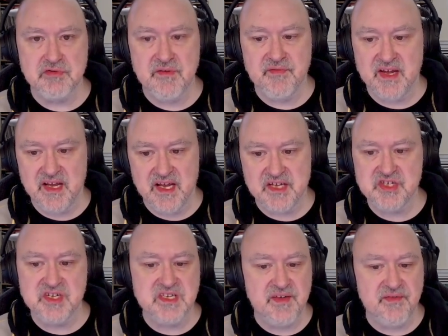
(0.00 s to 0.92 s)
a V. It's
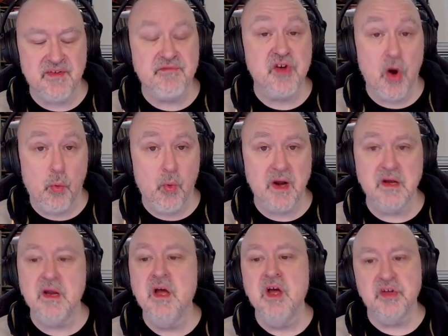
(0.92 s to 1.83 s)
just if you've got
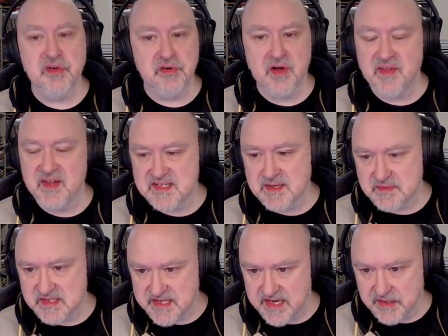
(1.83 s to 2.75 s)
one, you know they sum
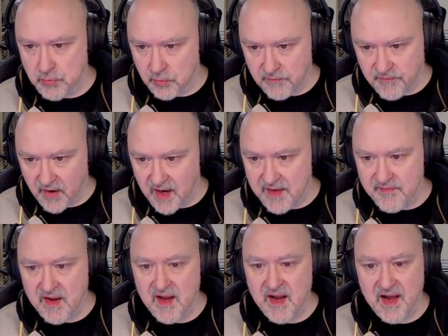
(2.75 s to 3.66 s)
to ten or
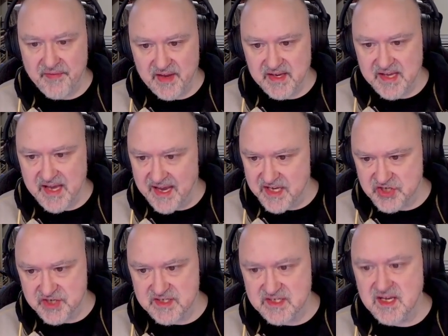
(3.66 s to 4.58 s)
five. And then
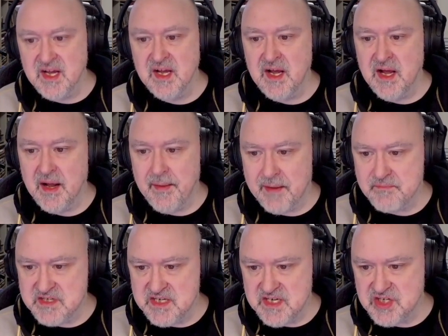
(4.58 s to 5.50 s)
cages.
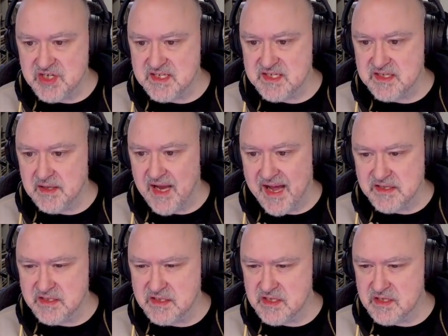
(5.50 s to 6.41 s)
Um, digits
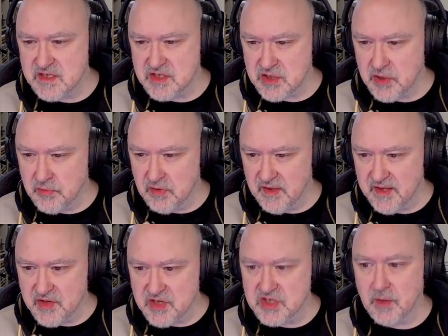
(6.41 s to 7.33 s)
add to the total
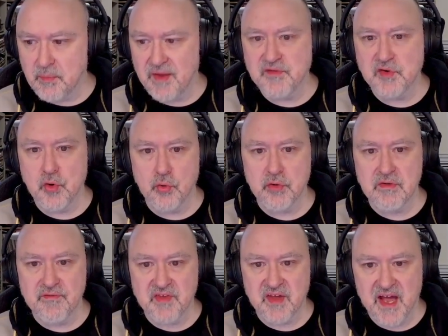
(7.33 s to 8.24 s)
in the top left
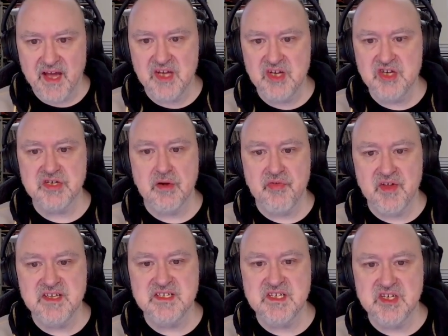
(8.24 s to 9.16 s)
corner of the cage. So
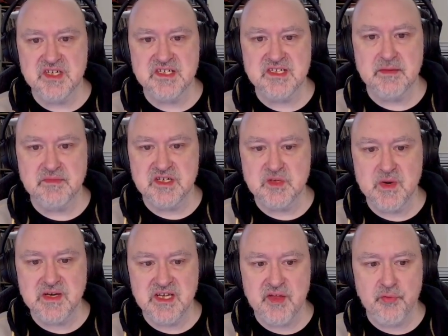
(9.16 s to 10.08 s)
these digits sum to
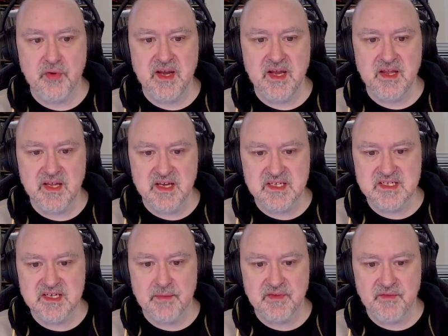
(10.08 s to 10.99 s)
twenty-three, these
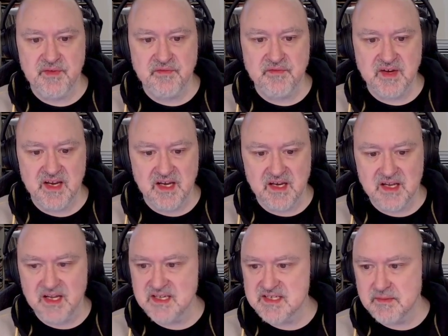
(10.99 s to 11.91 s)
sum to fifteen,
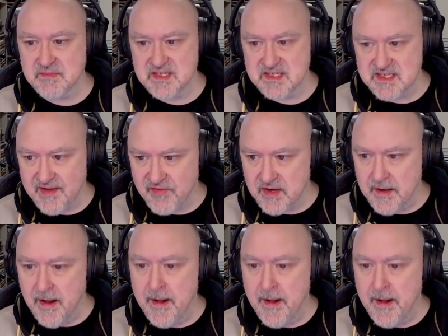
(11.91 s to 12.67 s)
these sum to seven.